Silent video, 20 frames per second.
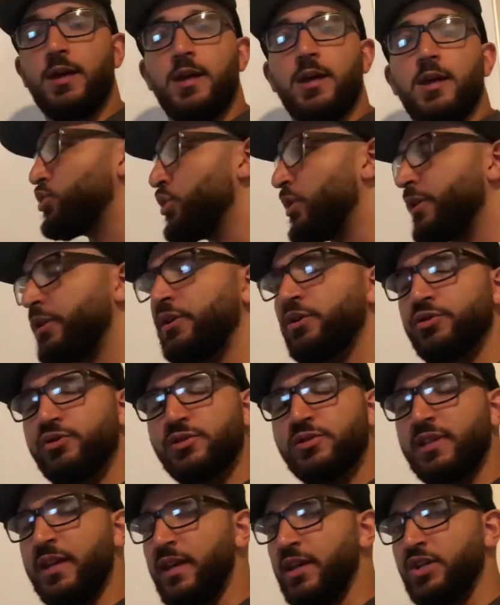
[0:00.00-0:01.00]
drug
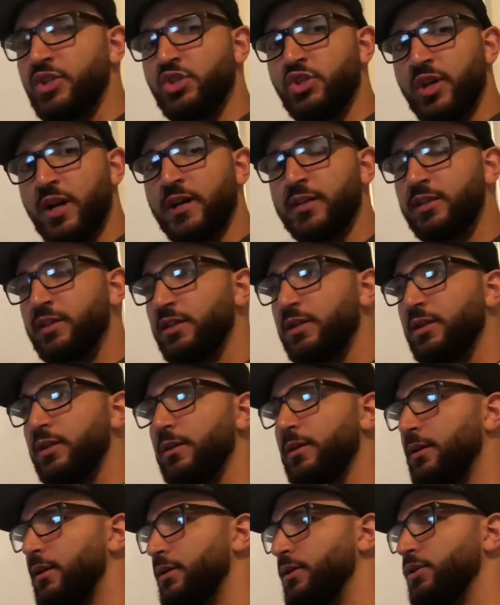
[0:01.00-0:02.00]
users that inject
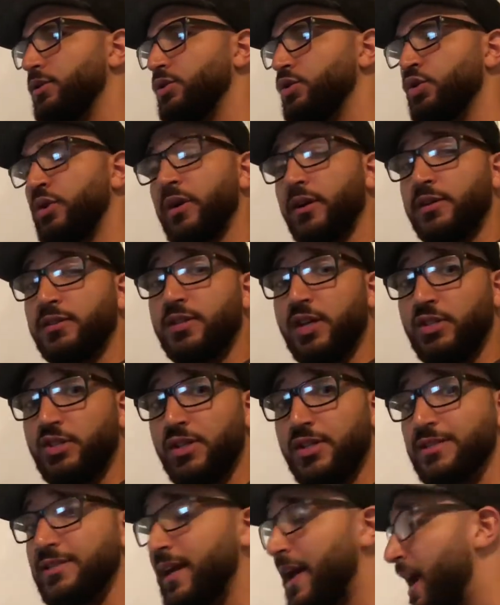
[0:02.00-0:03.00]
drugs such
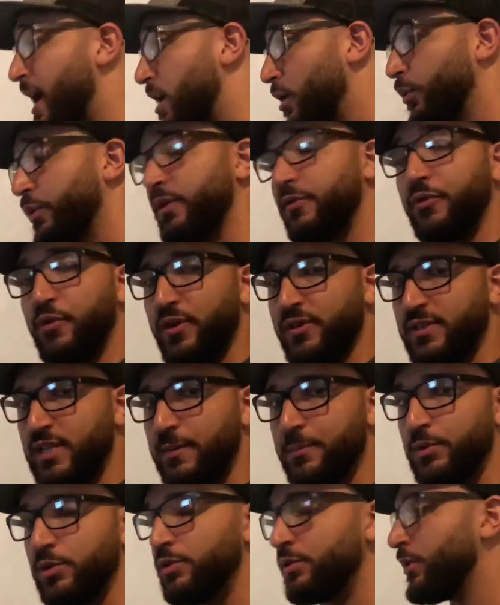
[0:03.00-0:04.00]
as heroin, for
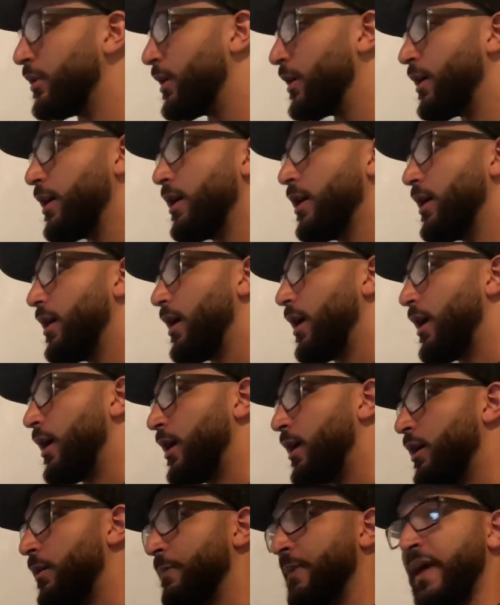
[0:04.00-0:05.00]
example,
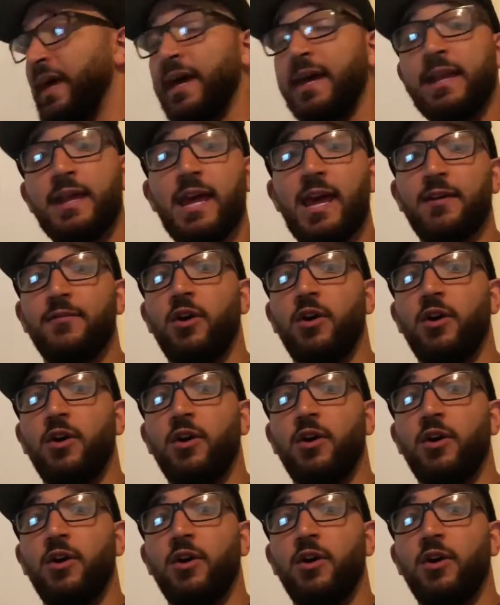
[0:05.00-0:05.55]
and have